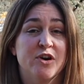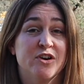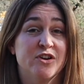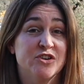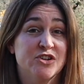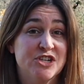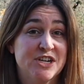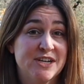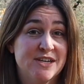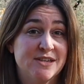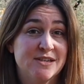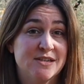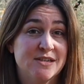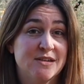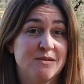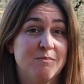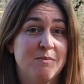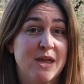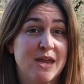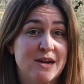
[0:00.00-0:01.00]
urgent
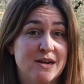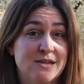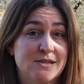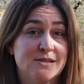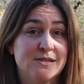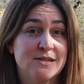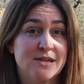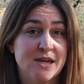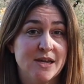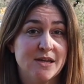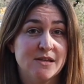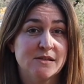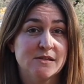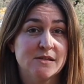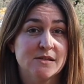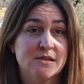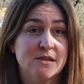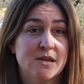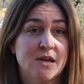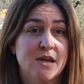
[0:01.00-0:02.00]
maintenance
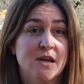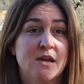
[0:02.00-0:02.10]
needs,